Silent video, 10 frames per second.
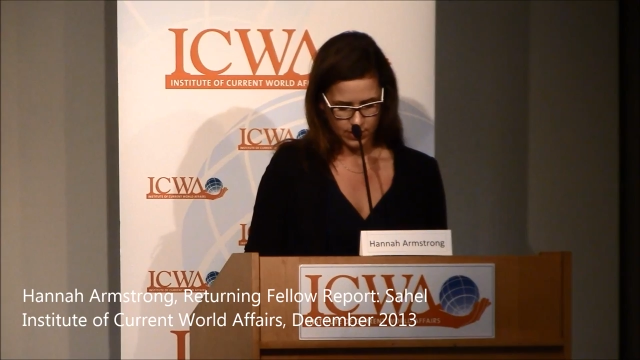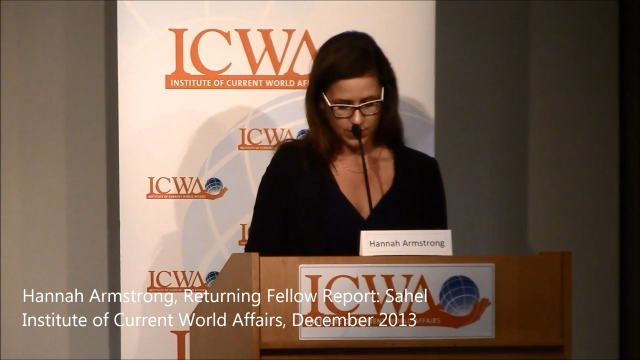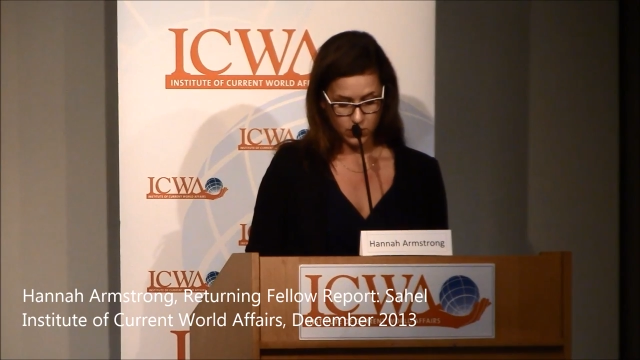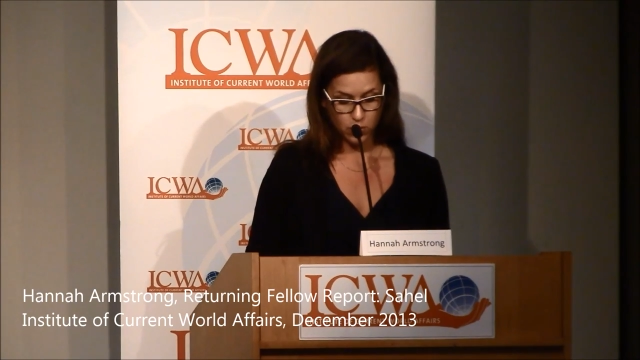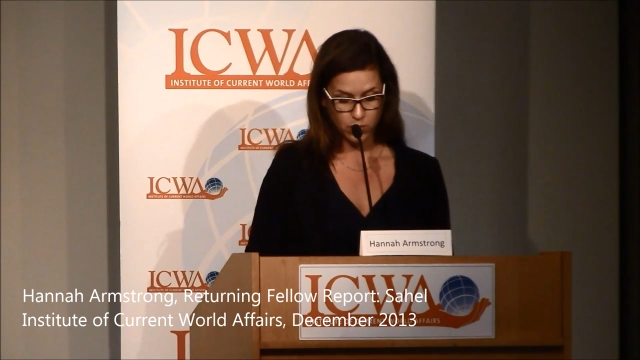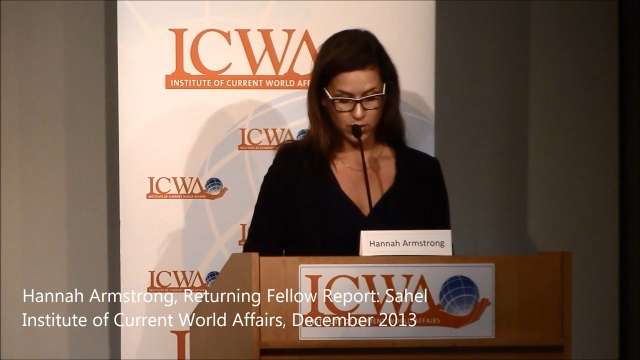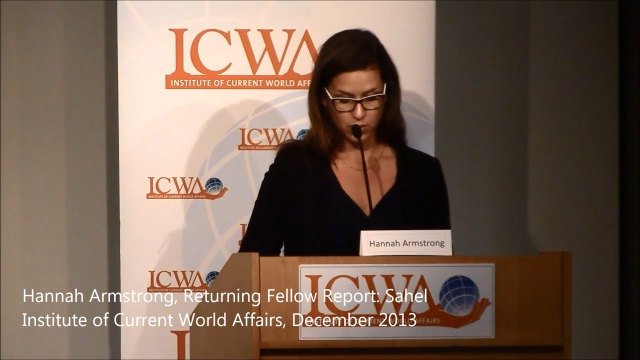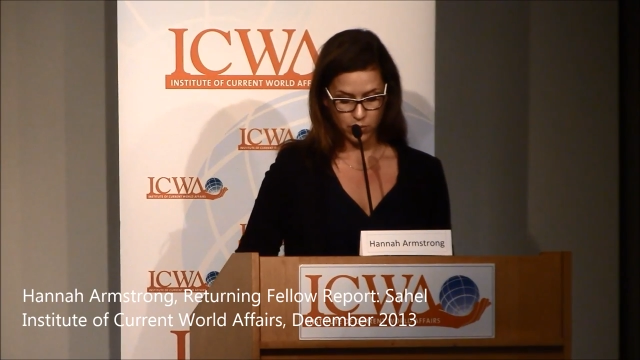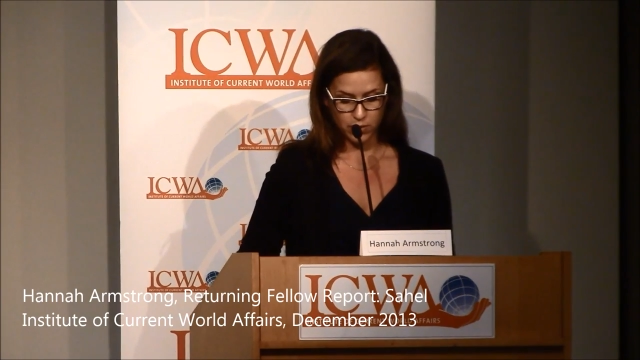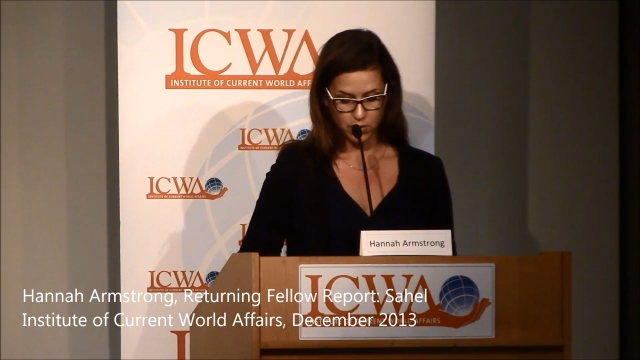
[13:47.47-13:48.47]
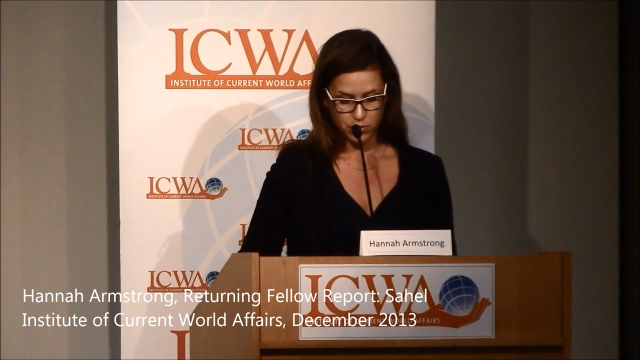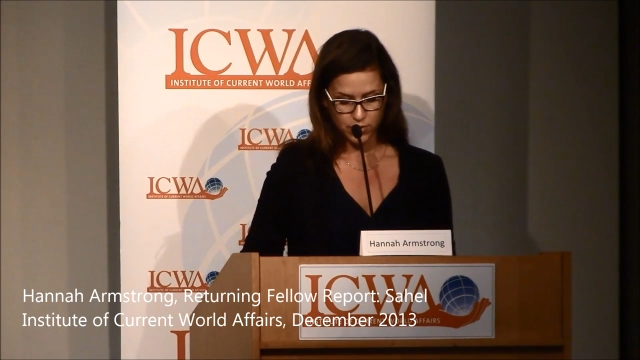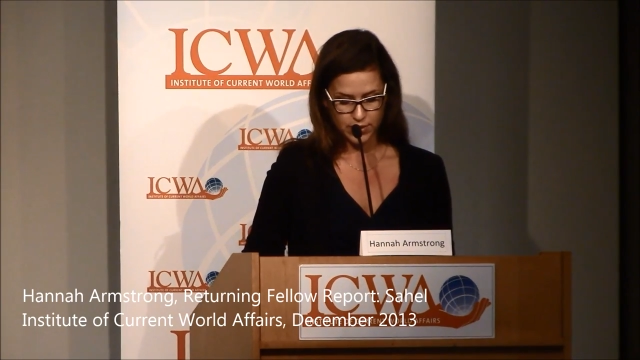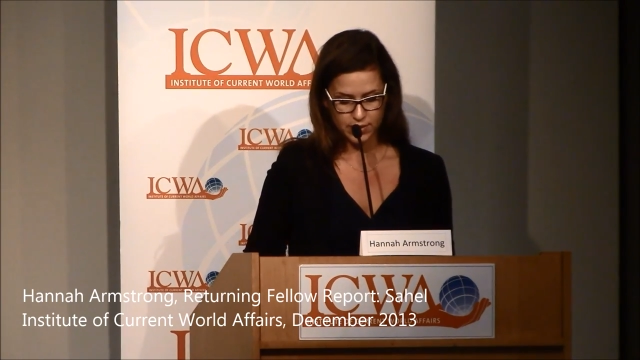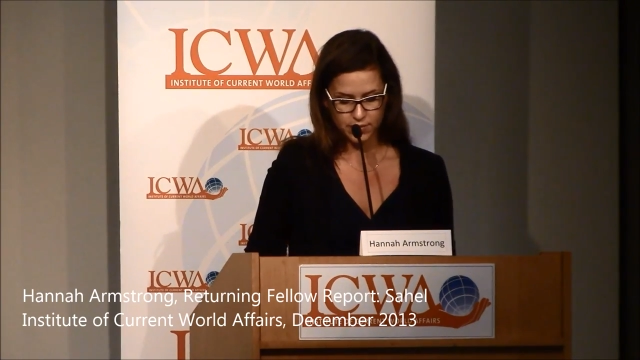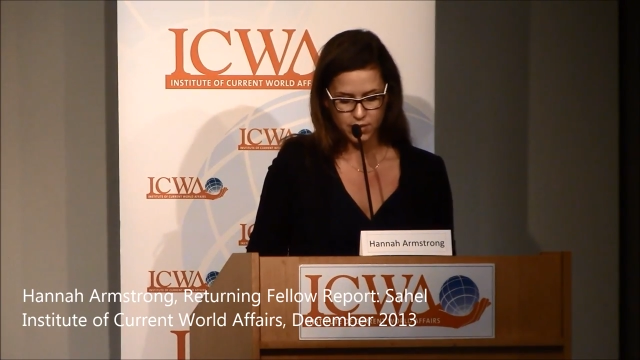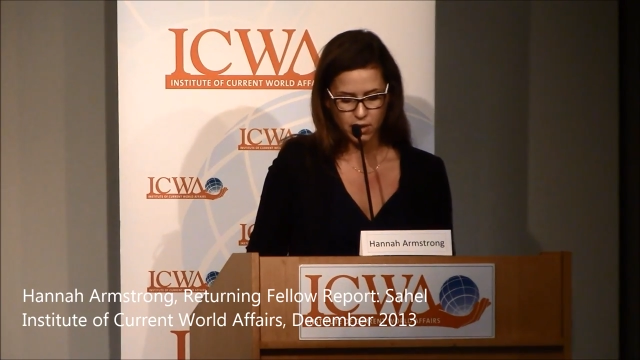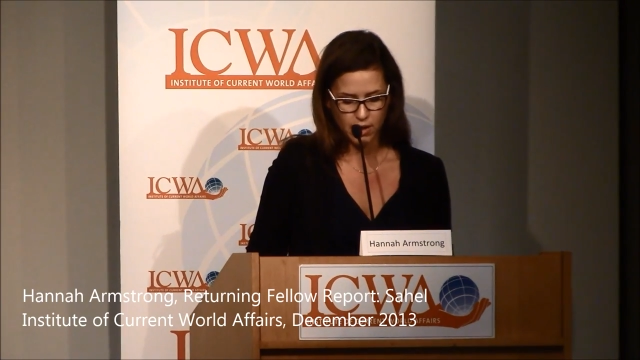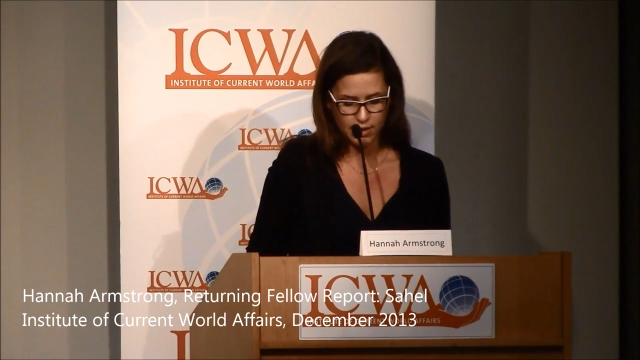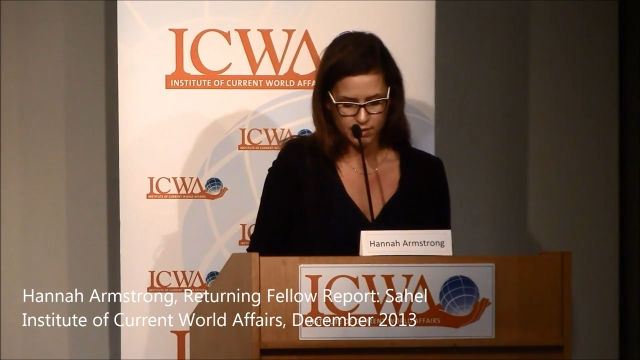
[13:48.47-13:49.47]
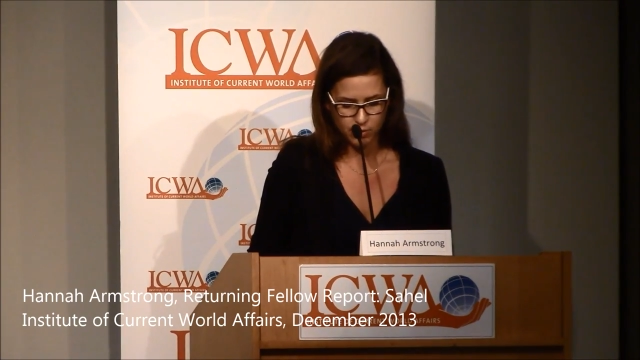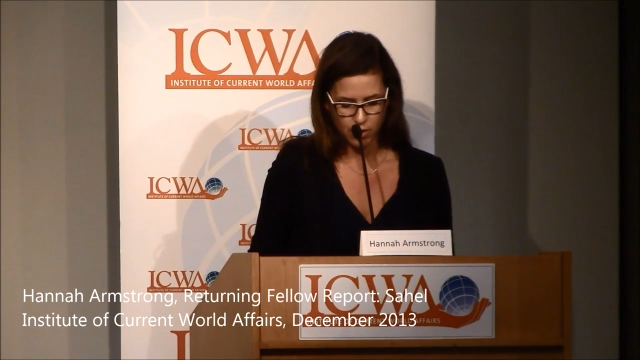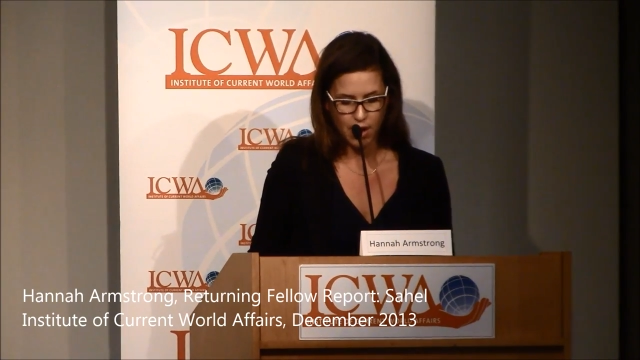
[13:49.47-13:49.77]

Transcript: He told me, with no trace of sarcasm or